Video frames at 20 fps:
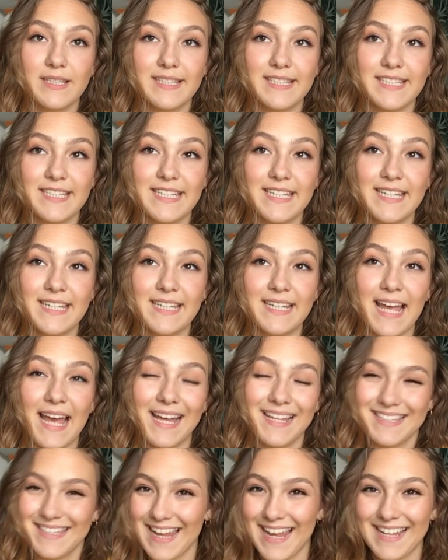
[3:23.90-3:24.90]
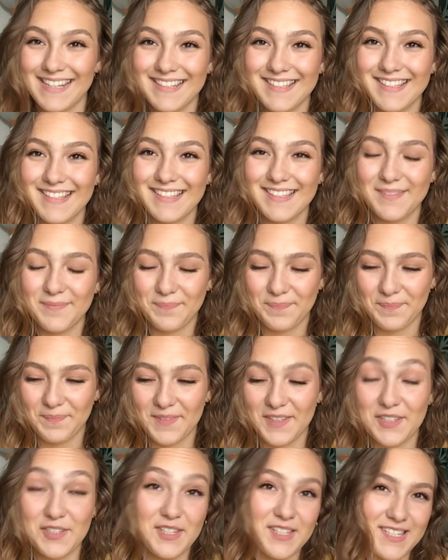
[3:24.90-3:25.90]
she had dance
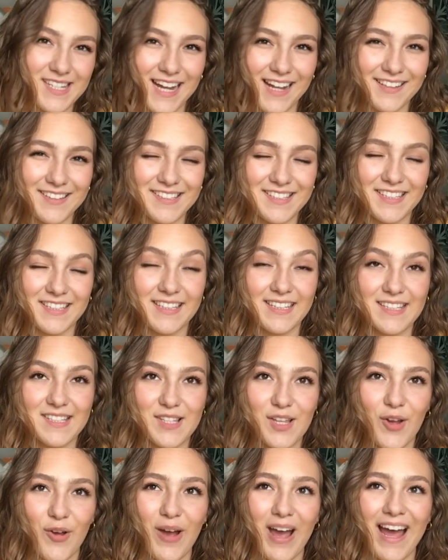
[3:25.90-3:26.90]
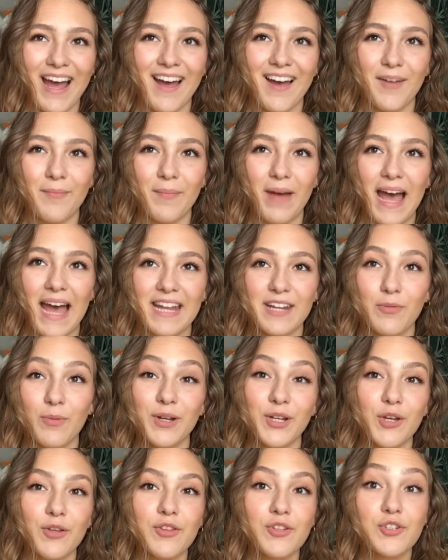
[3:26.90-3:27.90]
because she's talented. So I didn't
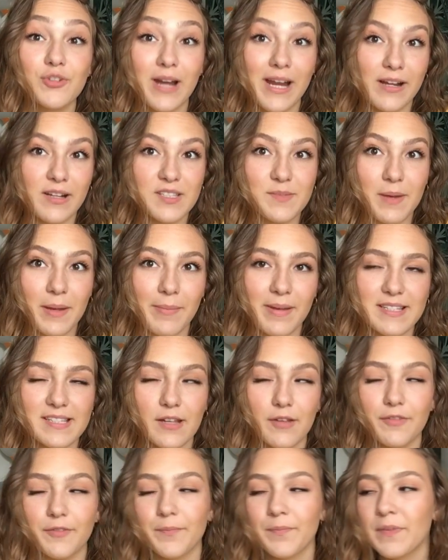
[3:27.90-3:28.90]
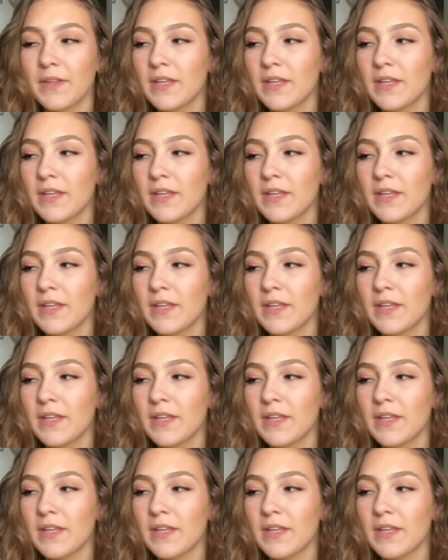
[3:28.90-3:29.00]
want to go to the tryouts by myself.